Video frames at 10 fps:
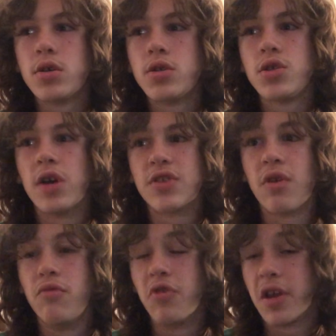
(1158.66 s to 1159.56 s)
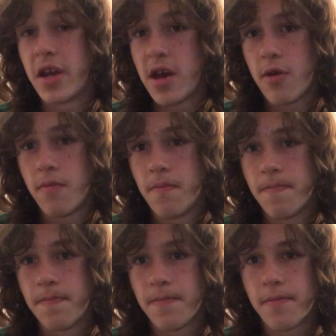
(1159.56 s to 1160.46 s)
So that's why I'm doing it now.
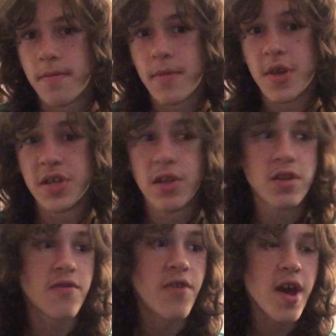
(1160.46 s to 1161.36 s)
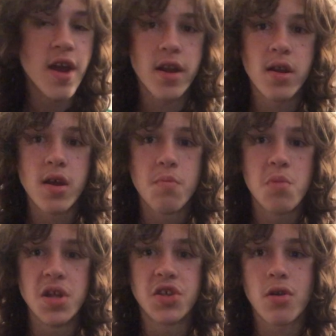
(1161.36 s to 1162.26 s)
Because he looked fine,
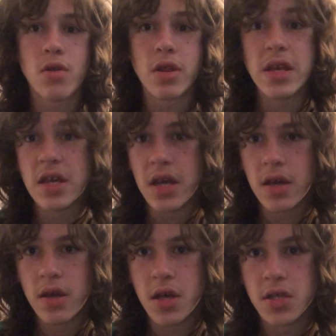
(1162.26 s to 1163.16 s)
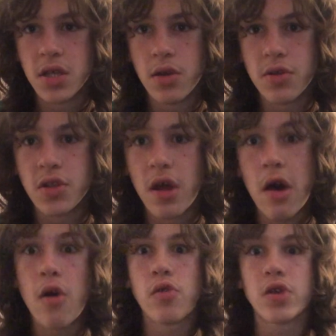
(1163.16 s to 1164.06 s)
but he started leaking, because, you know, it's a lot
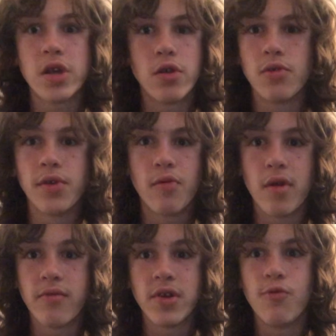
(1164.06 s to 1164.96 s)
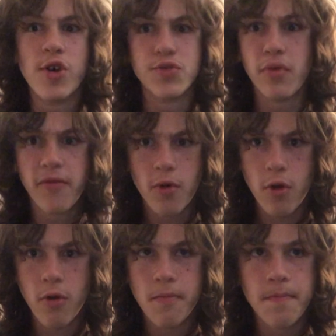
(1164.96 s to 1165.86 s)
hotter here than wherever he was
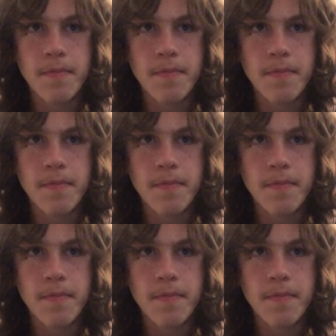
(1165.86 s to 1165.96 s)
before.